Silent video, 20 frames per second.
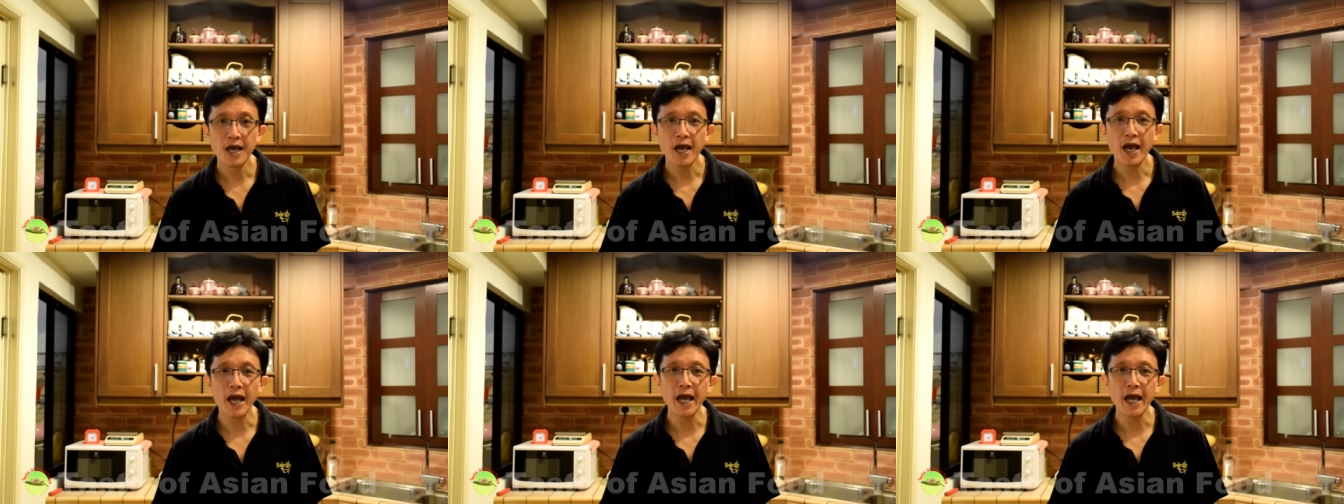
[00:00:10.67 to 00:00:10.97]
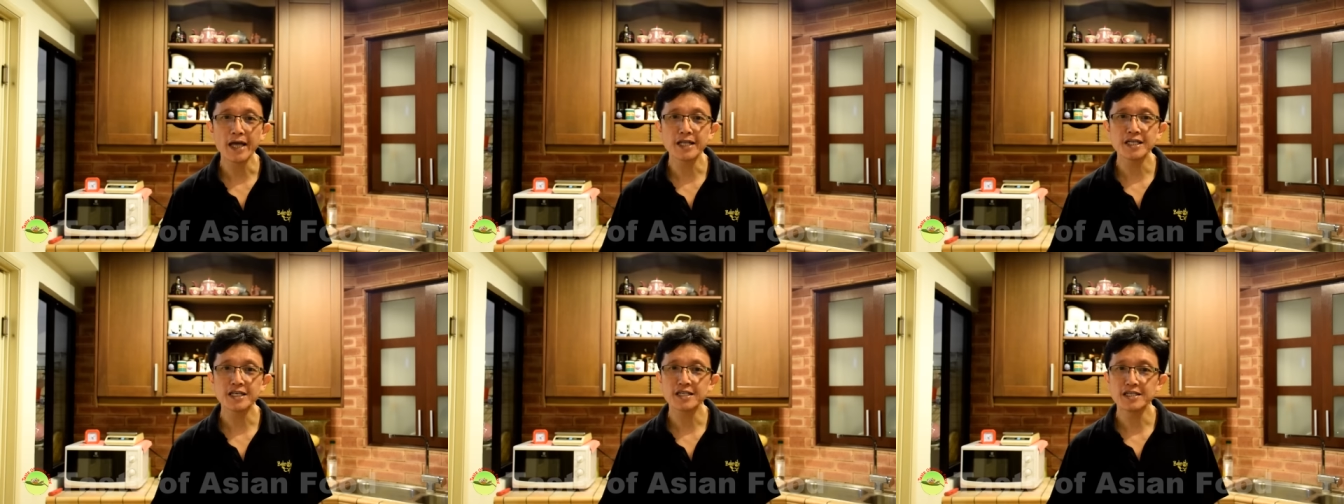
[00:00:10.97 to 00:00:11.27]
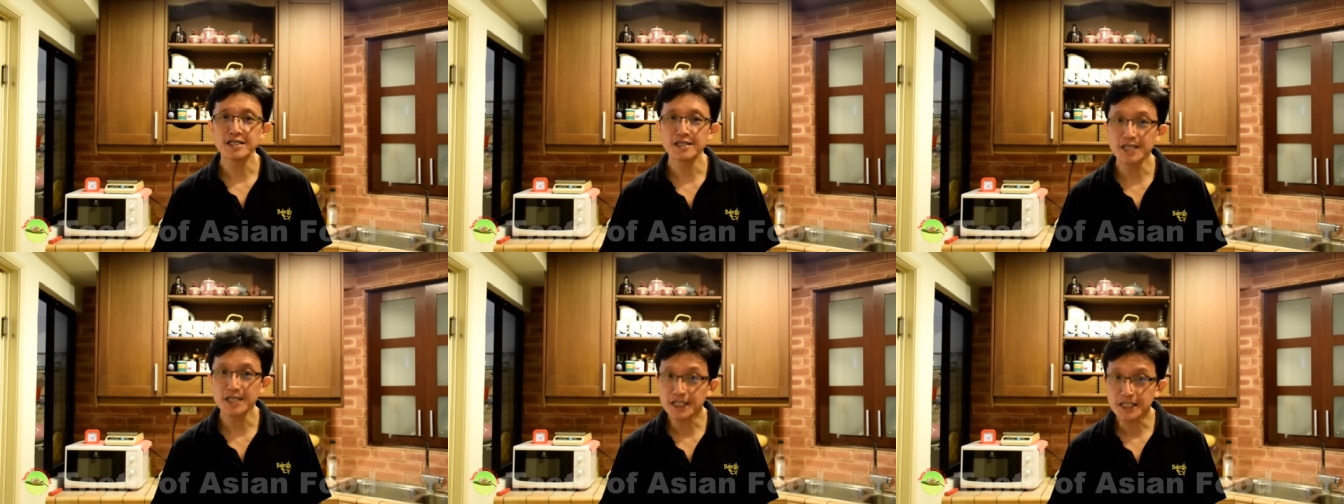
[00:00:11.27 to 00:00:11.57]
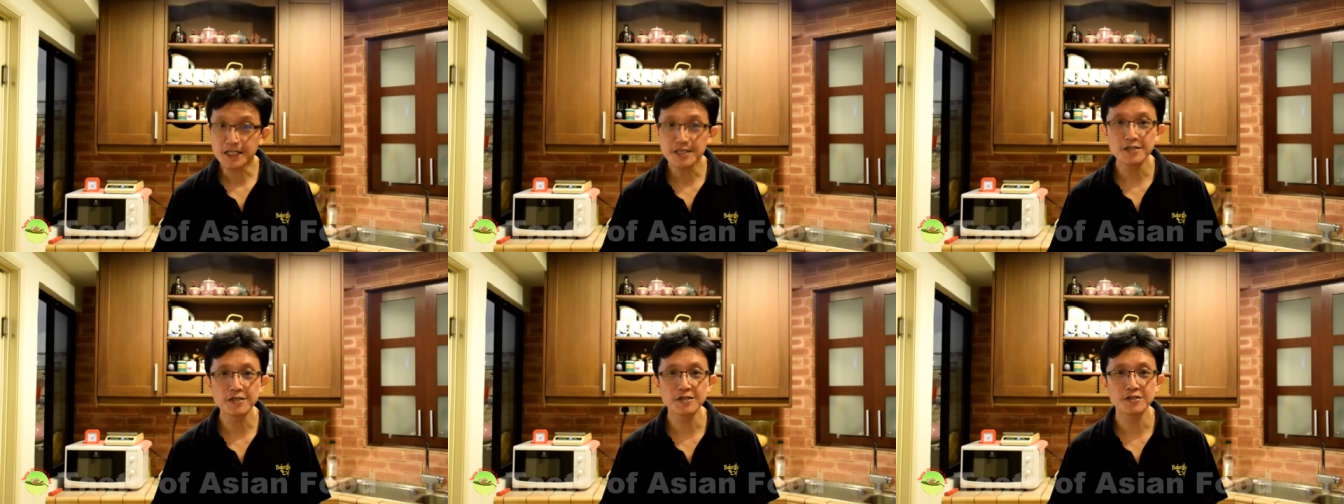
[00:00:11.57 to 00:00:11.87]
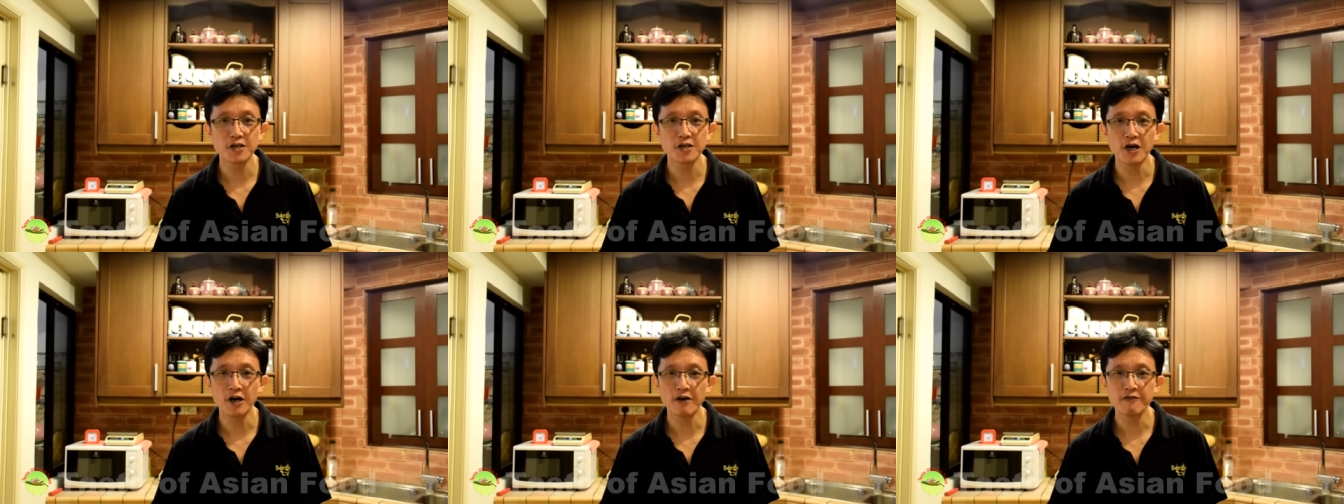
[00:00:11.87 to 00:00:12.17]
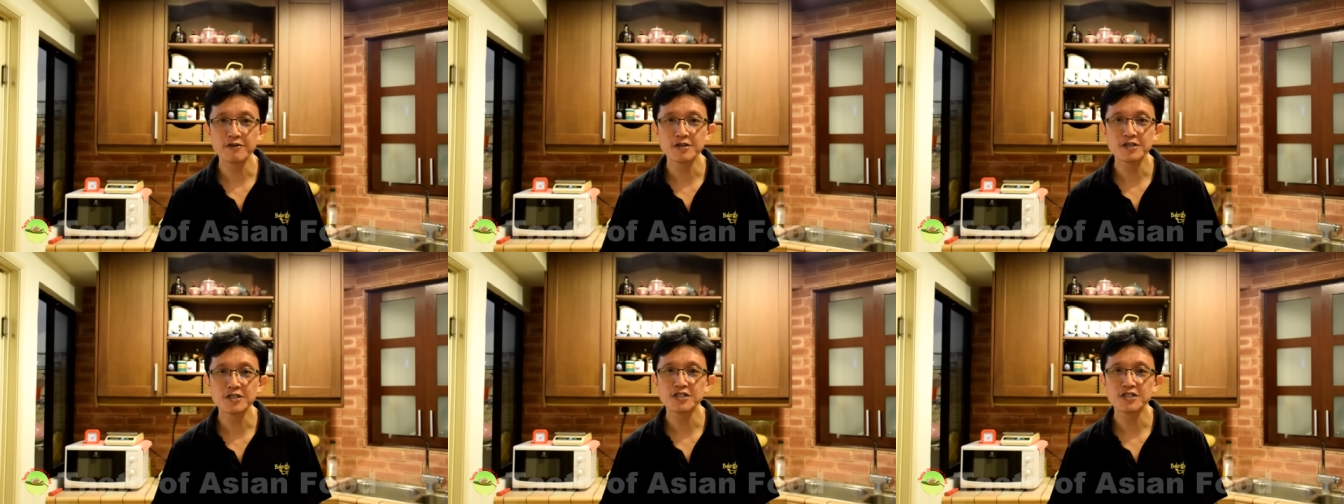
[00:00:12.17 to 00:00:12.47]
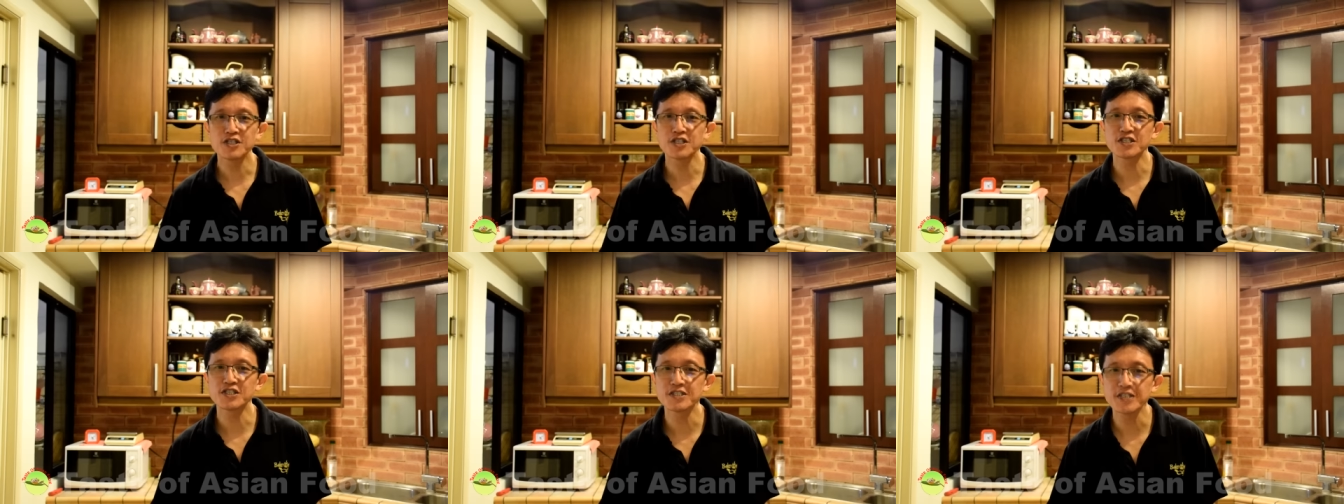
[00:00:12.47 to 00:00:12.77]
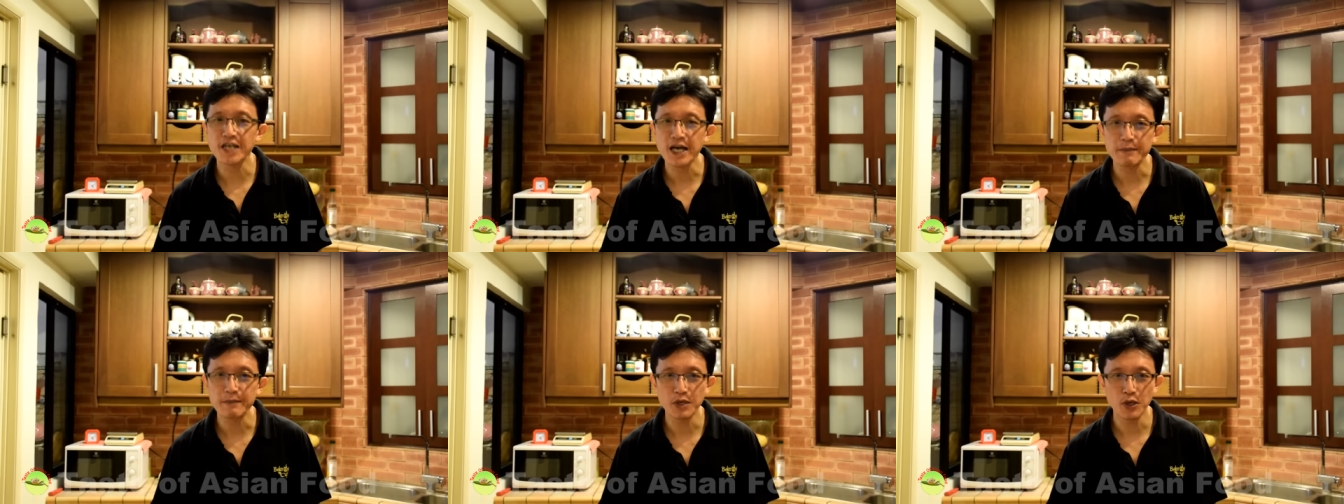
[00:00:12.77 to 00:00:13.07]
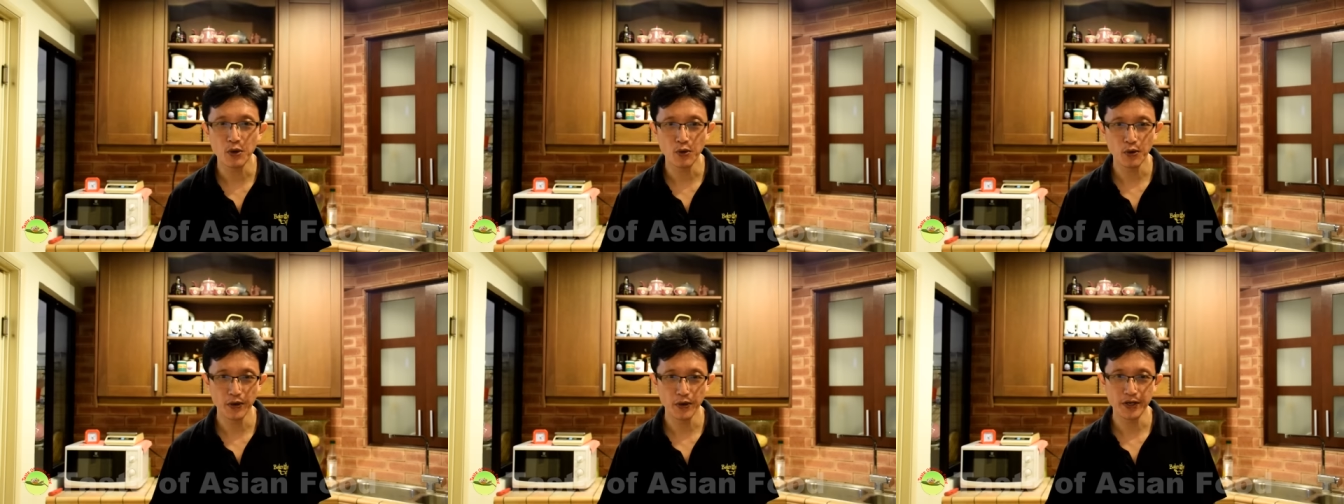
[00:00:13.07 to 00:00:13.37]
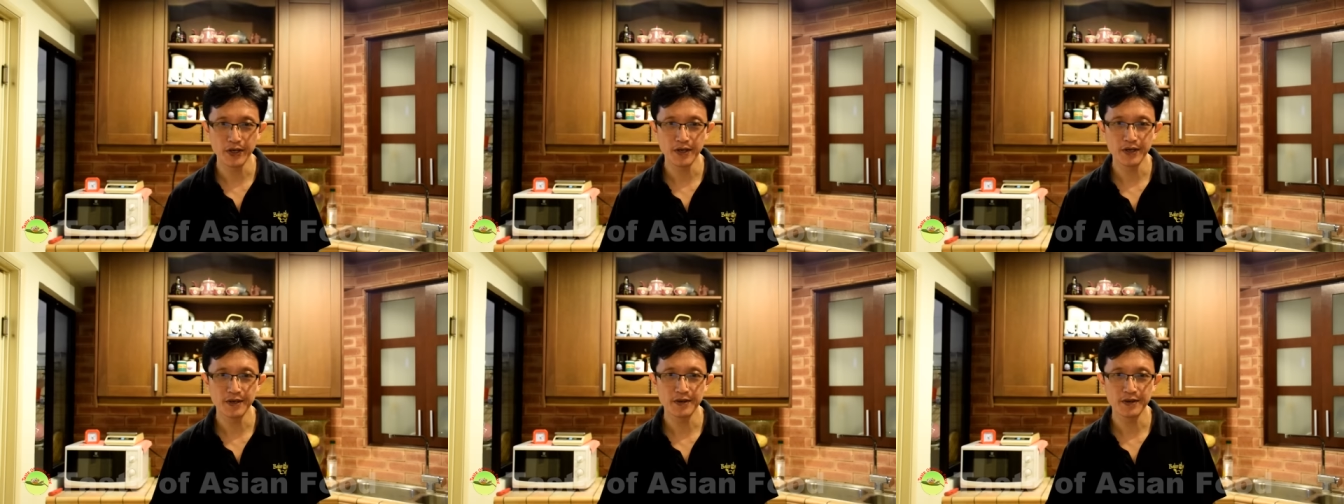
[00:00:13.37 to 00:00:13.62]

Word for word: and the nuttiness of sesame oil.